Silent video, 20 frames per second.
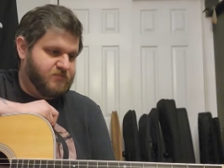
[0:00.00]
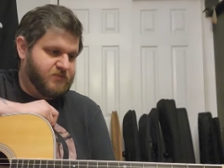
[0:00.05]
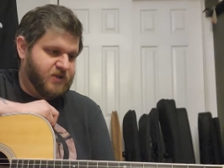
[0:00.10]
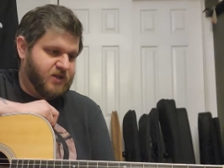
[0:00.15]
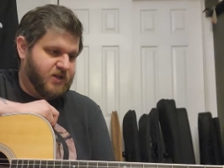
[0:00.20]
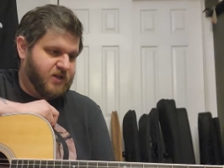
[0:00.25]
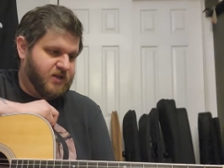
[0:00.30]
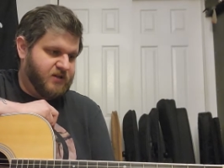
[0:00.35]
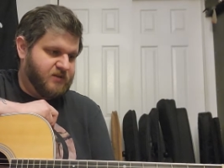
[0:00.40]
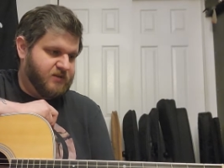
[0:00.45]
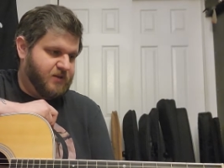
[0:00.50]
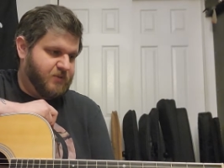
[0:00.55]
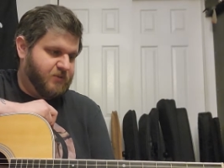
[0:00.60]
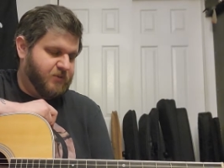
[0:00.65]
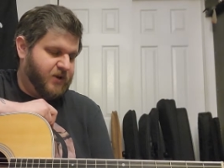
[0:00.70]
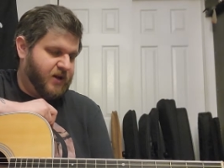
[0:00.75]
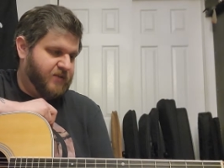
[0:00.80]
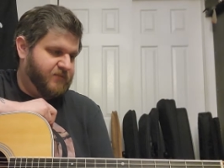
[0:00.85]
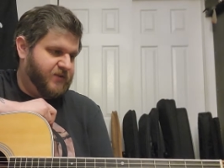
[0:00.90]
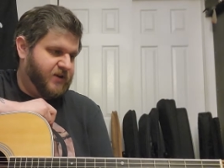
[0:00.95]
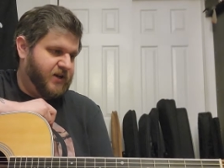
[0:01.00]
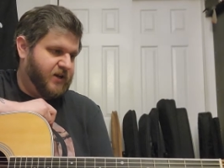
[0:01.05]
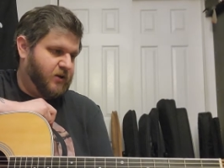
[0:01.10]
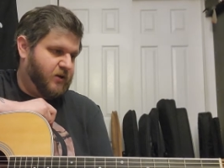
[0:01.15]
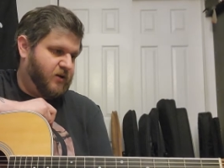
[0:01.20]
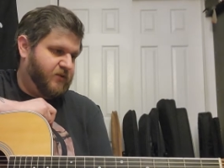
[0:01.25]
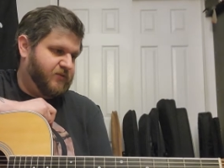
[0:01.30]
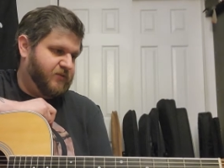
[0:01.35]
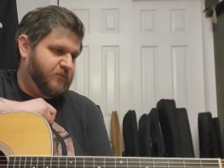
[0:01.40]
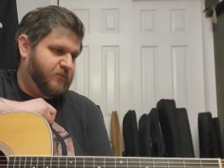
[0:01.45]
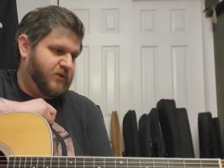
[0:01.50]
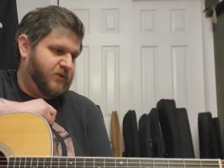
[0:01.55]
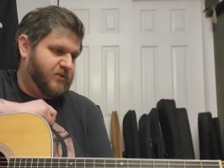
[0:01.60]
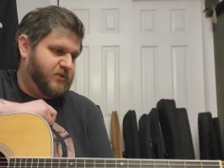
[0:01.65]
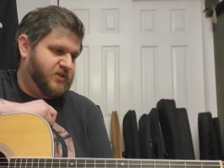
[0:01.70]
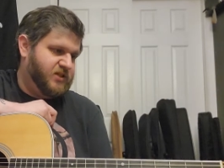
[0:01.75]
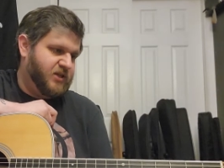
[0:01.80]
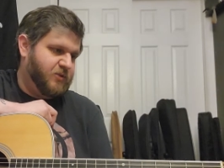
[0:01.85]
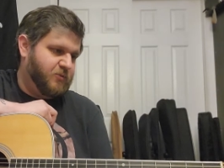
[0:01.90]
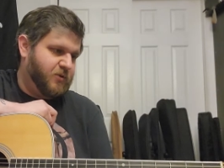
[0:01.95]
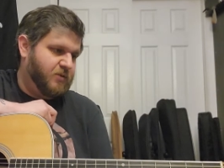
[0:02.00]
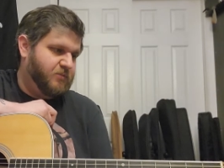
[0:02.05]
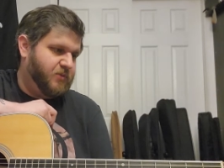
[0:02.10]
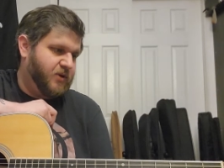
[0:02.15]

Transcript: uh, come around very often when you see one.